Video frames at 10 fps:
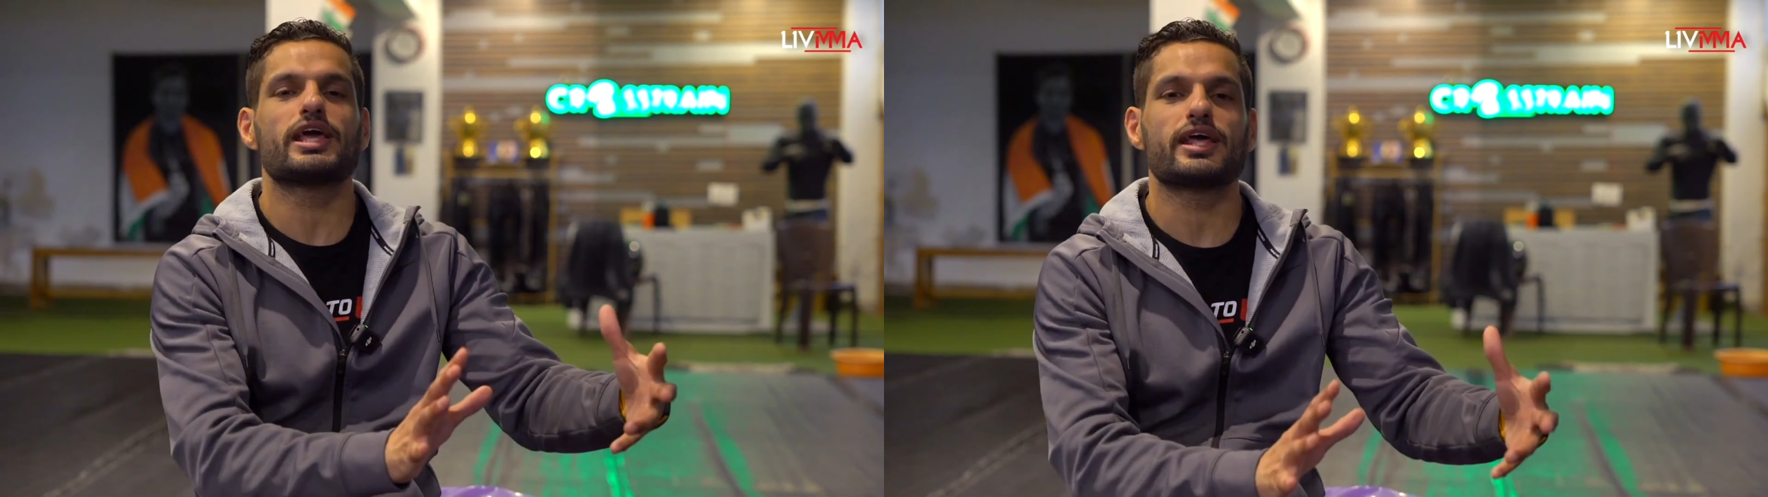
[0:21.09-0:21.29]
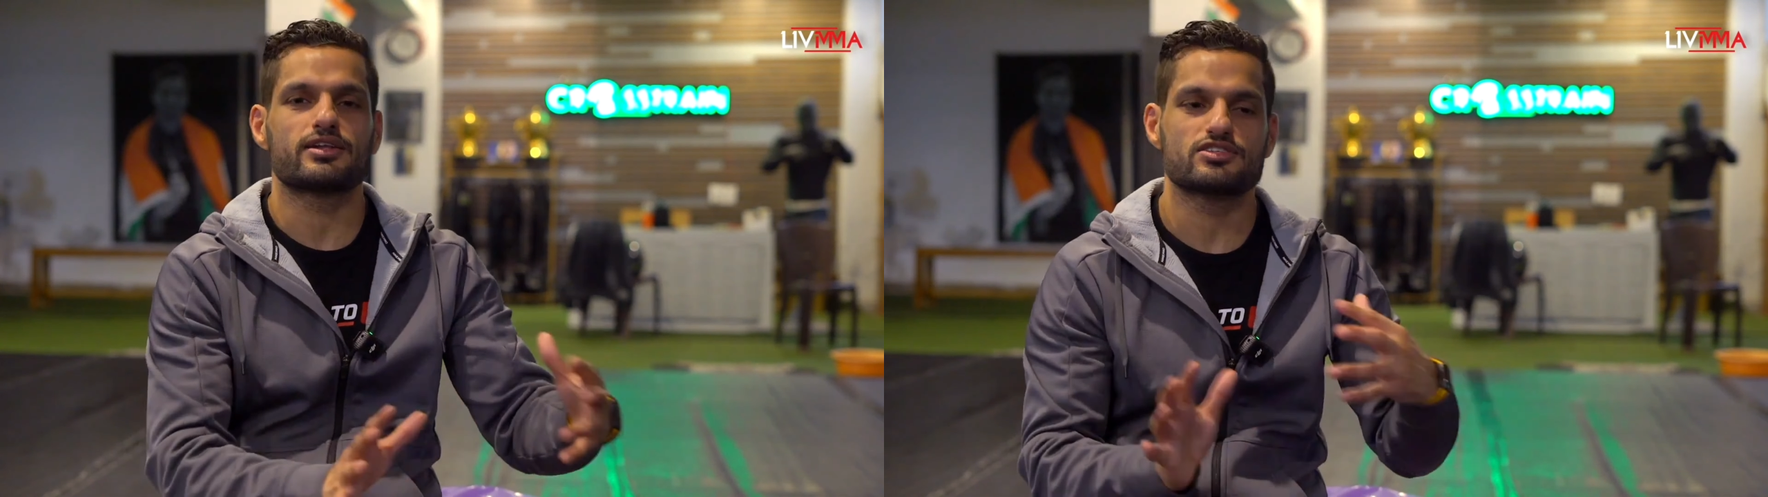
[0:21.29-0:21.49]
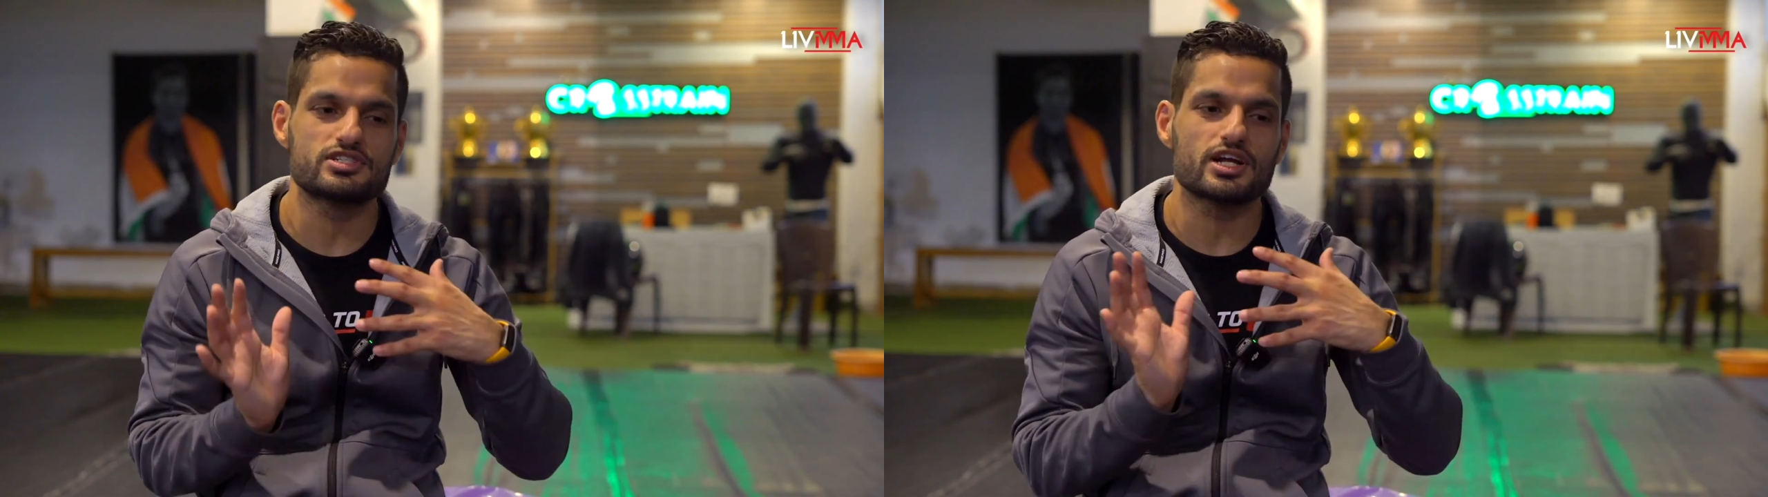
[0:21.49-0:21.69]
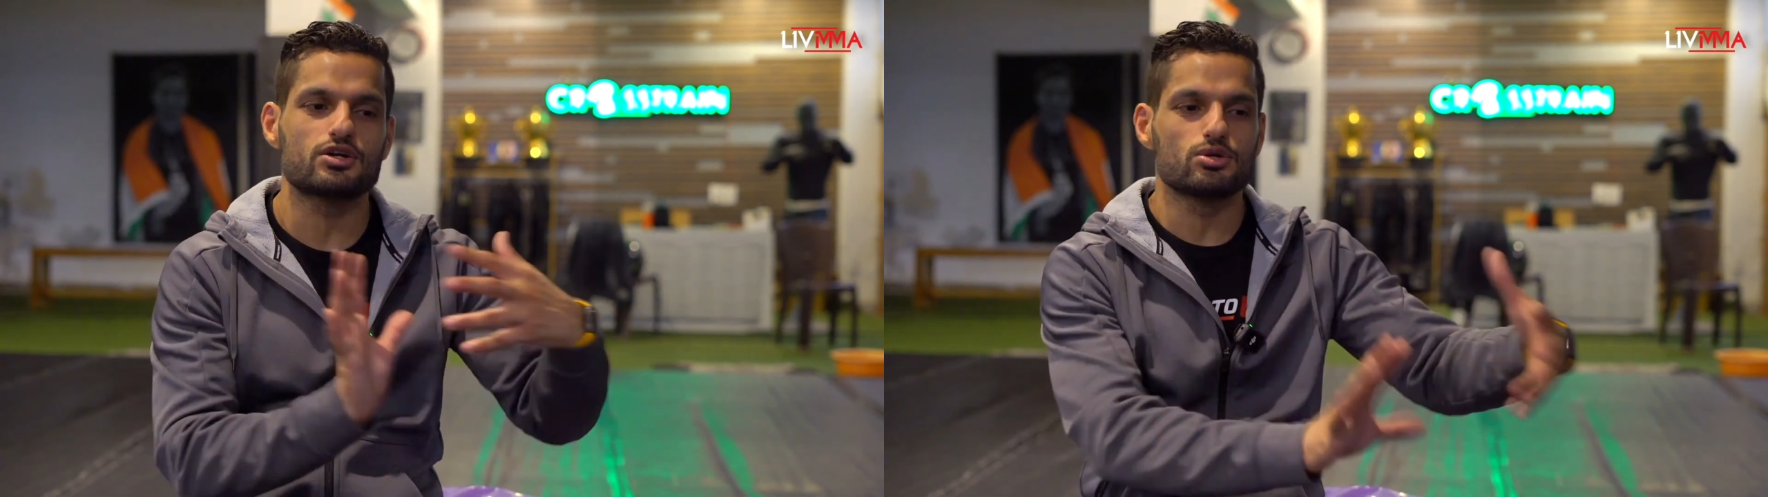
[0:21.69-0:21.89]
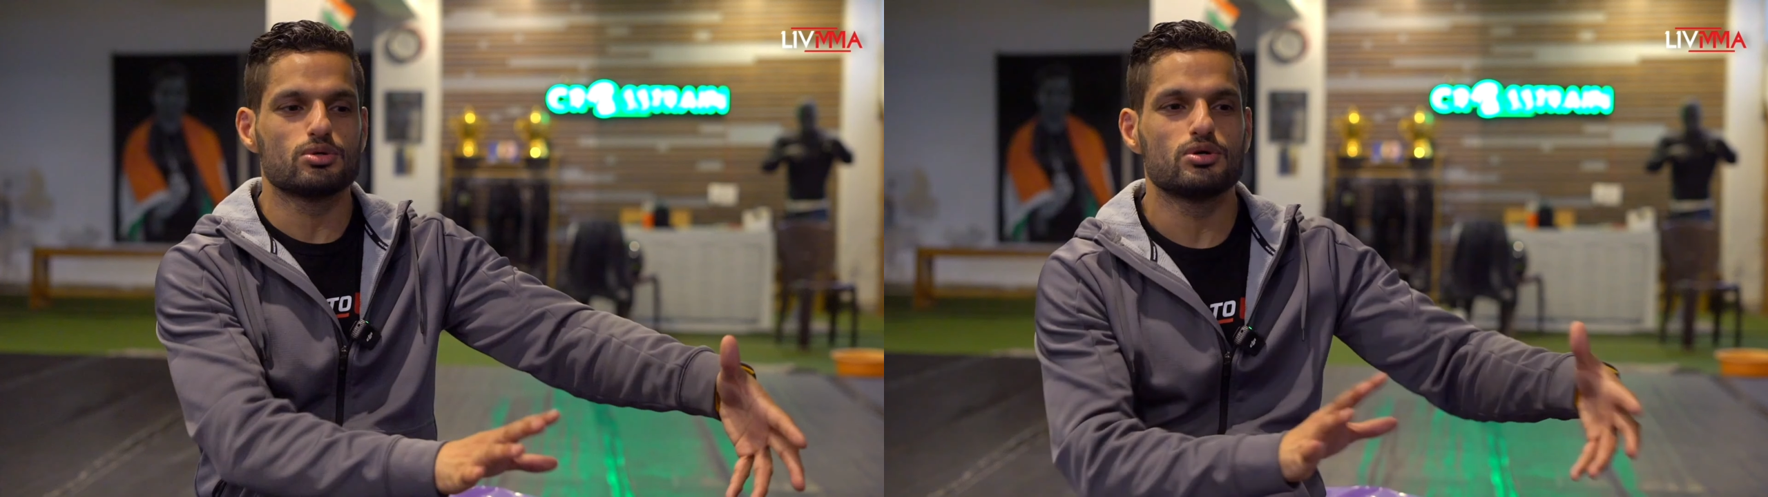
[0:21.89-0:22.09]
lane,
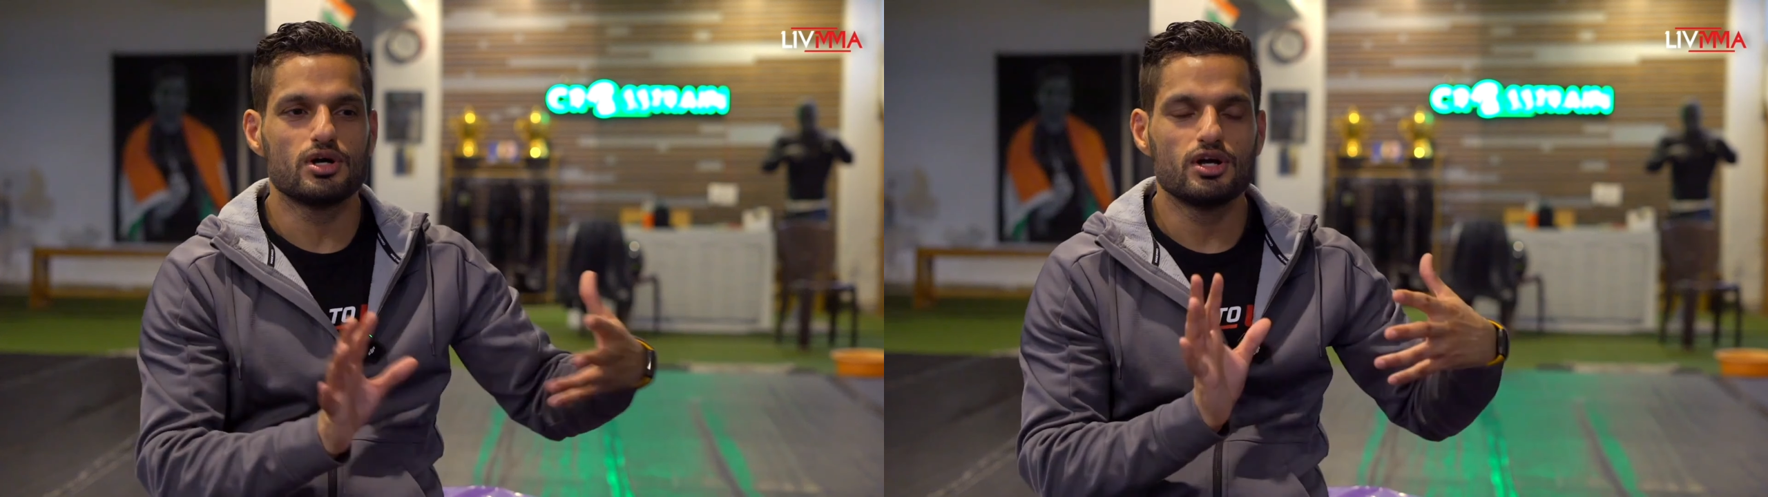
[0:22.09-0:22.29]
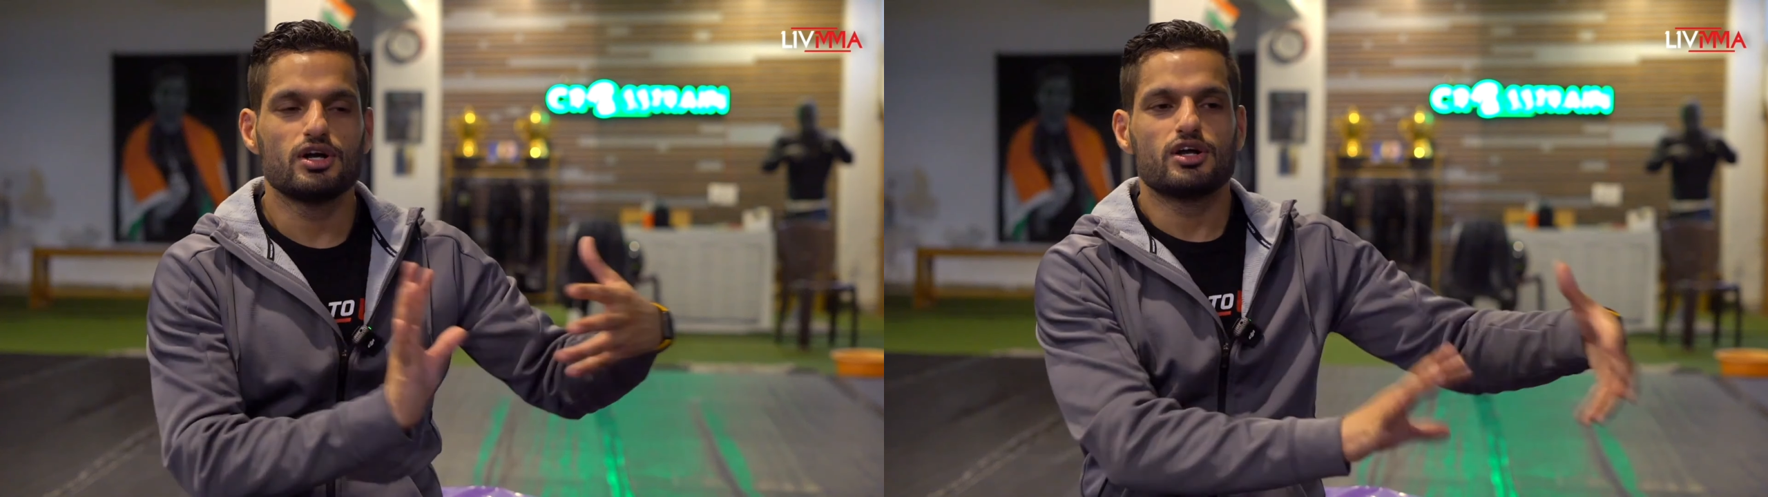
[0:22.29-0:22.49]
stick to,